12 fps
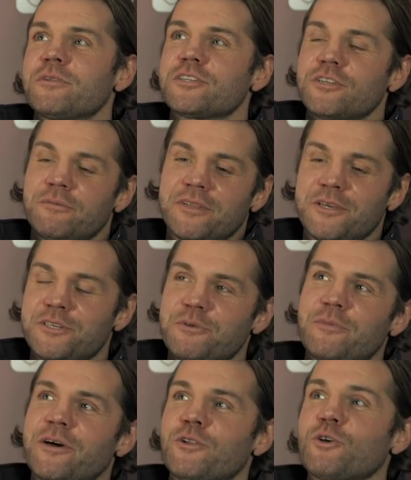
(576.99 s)
there's sometimes we've
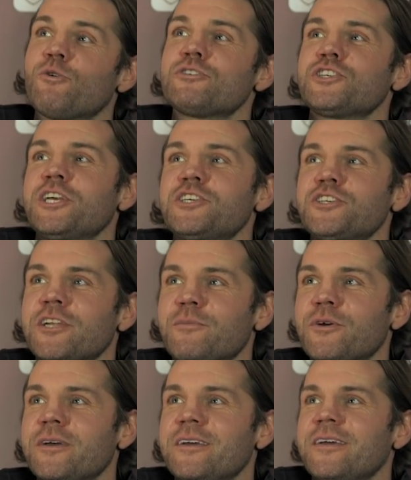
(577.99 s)
got negotiation
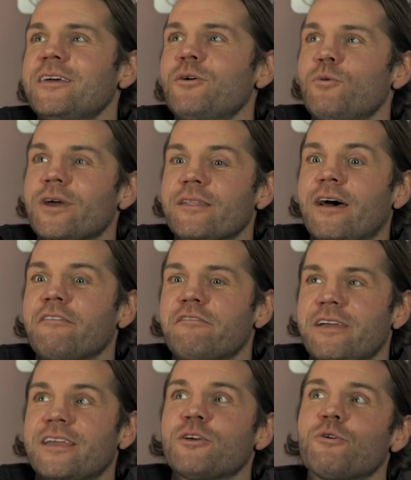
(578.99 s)
about where that
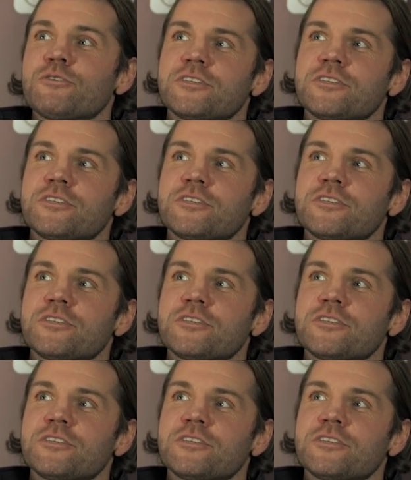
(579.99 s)
fine goes.